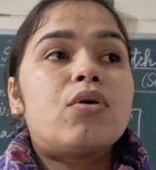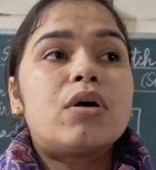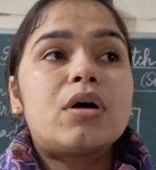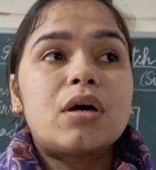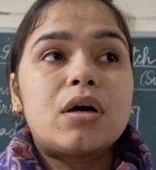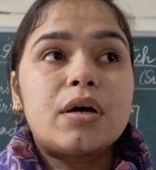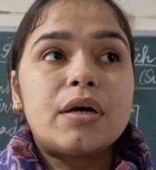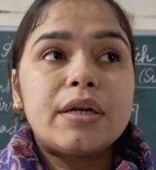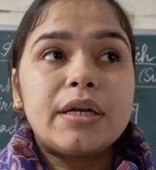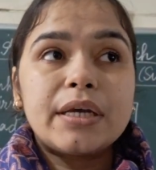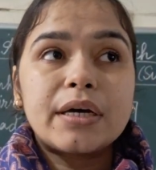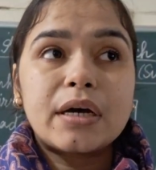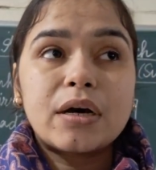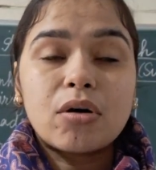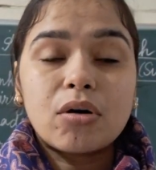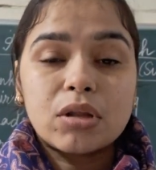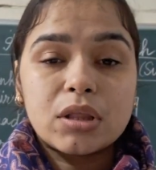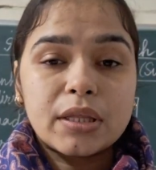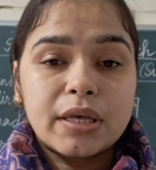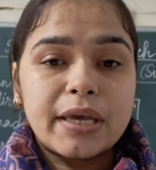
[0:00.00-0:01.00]

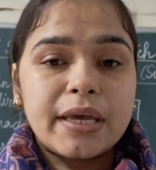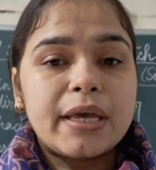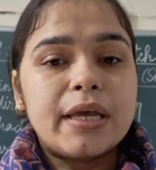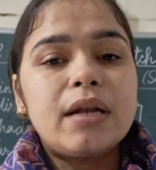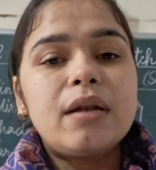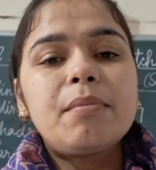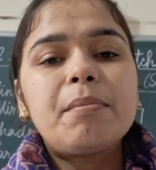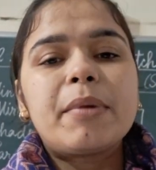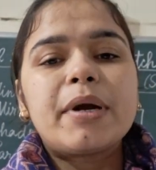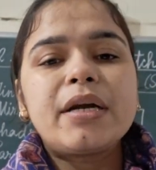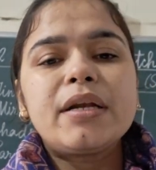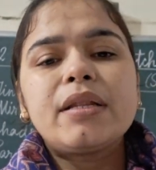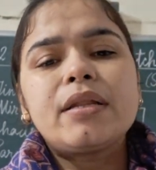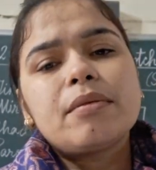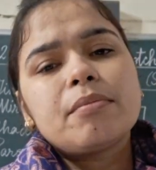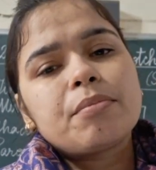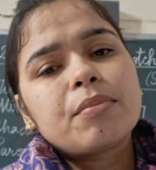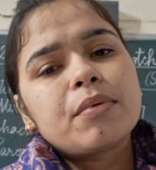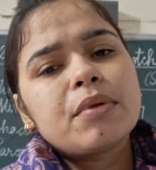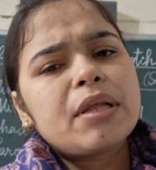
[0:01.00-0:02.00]
on the hill, but
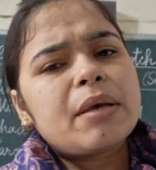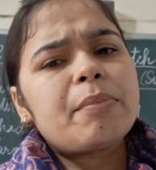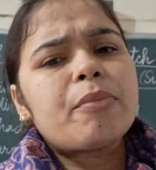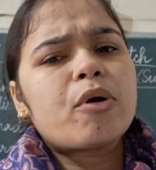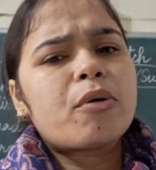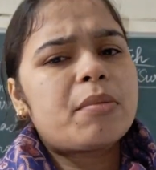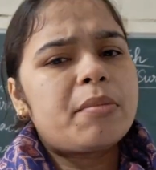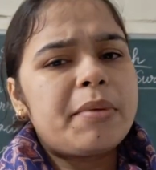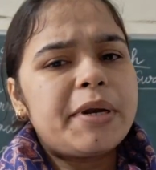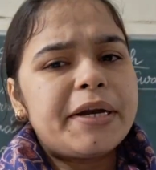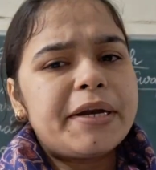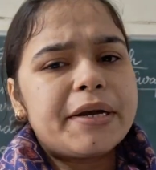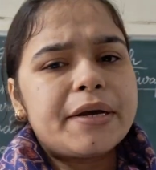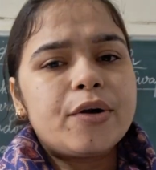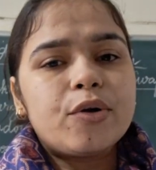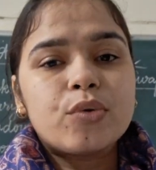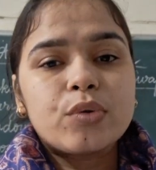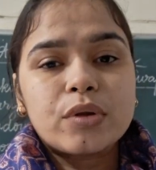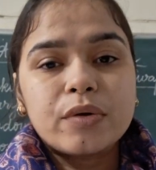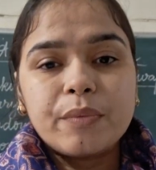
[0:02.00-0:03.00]
they probably
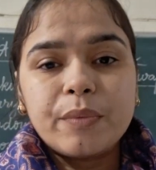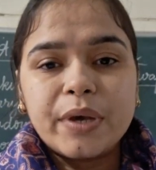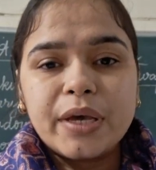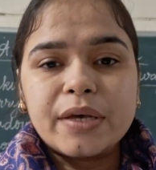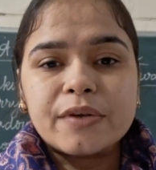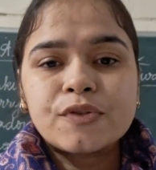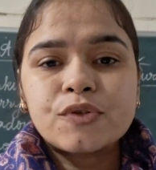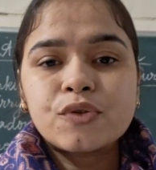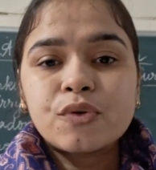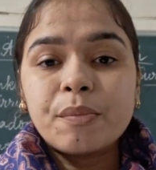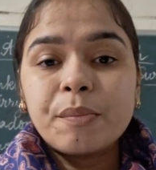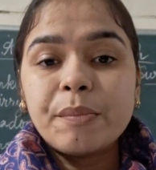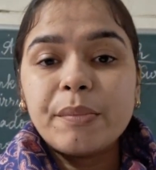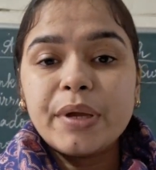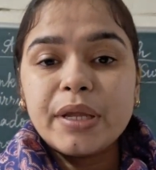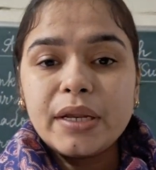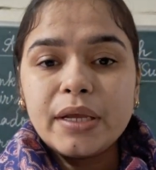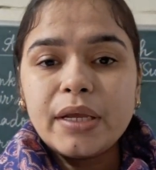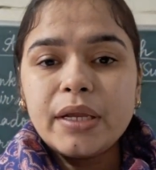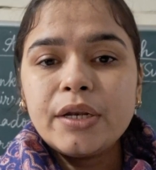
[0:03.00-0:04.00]
didn't know the way. So
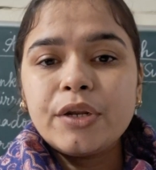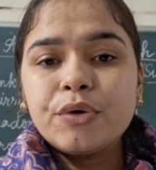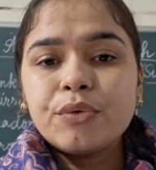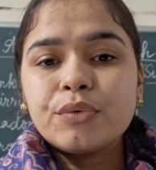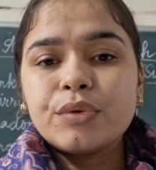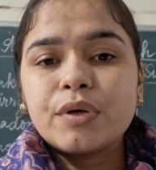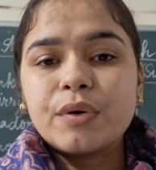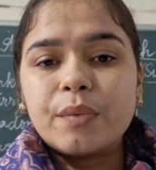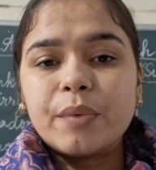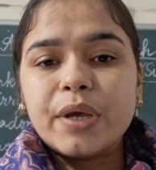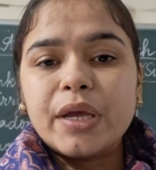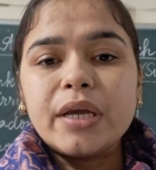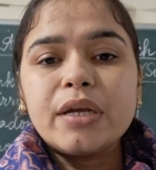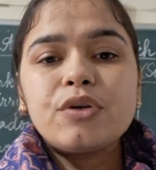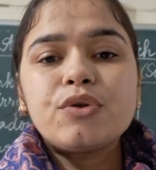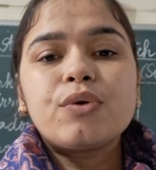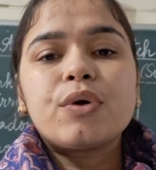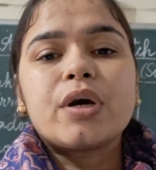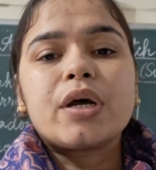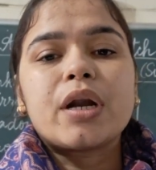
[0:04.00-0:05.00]
Miri knew the way
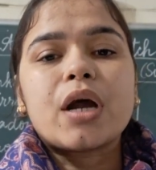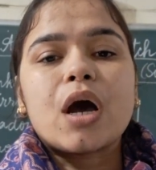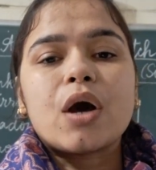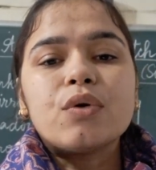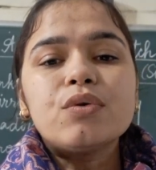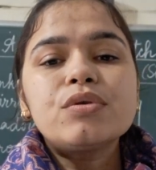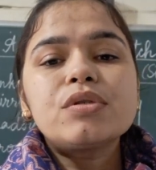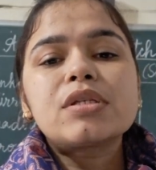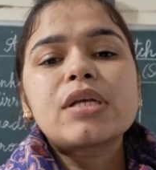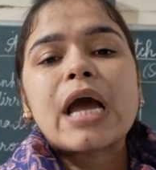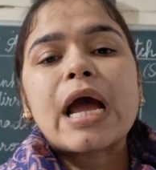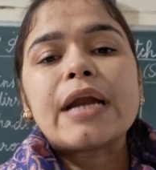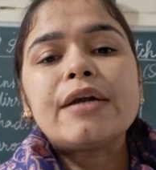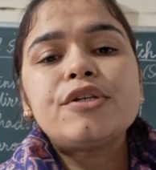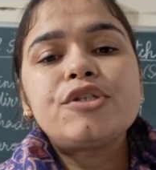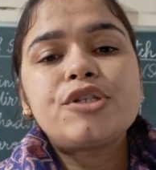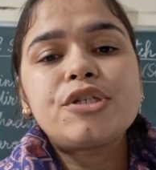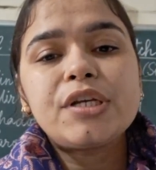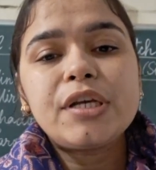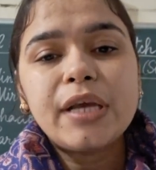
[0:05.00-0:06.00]
to her house,
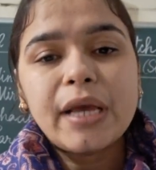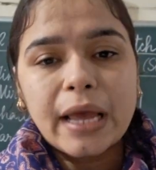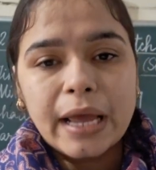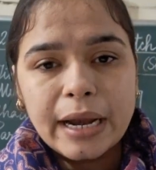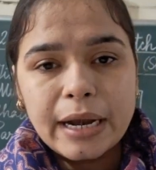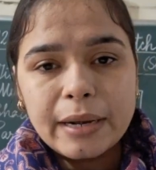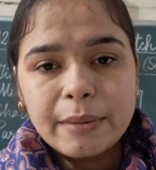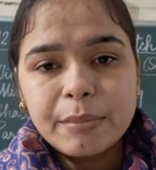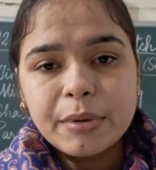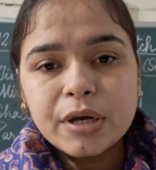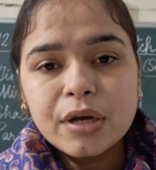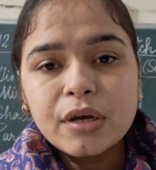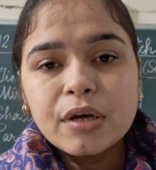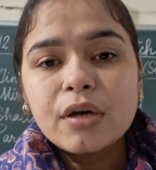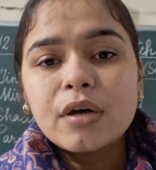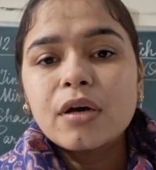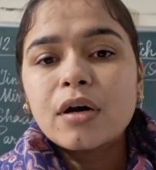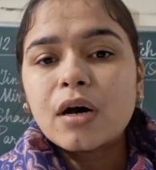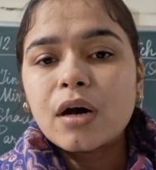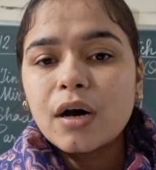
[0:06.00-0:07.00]
and she helped
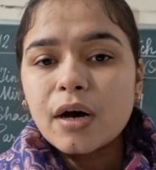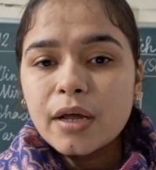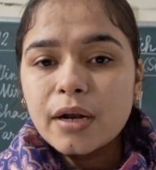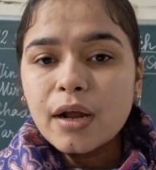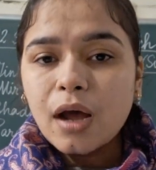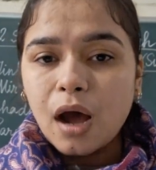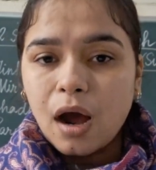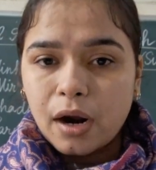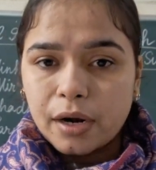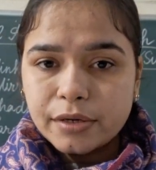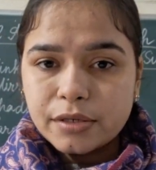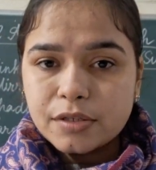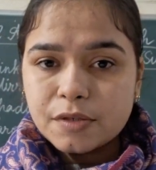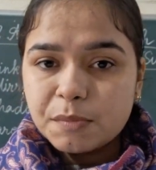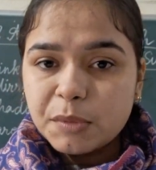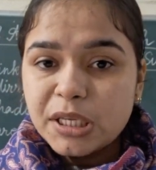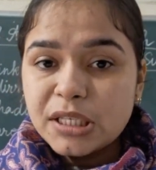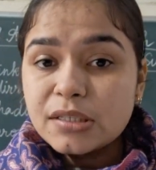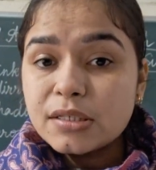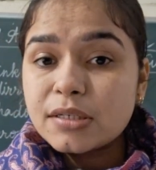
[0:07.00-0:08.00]
her aunts,
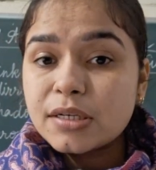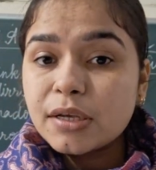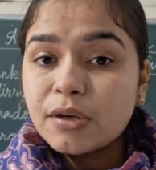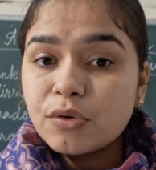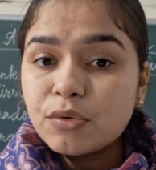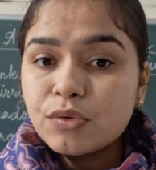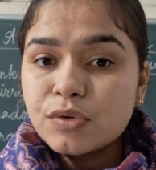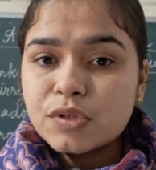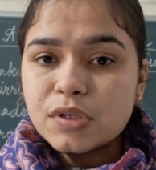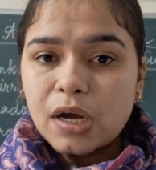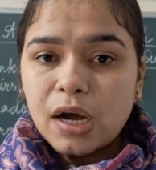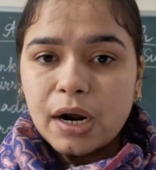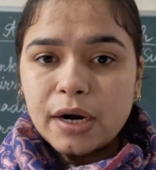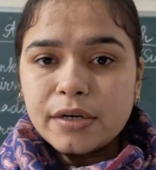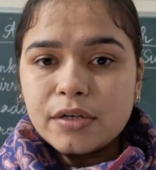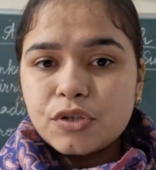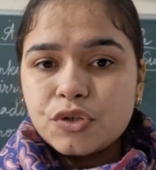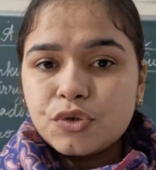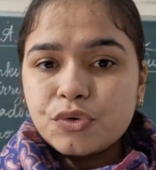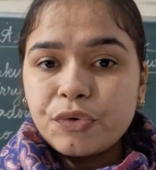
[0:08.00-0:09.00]
means Tinku's
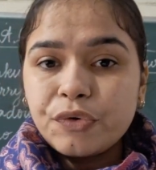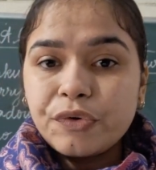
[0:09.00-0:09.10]
aunts, to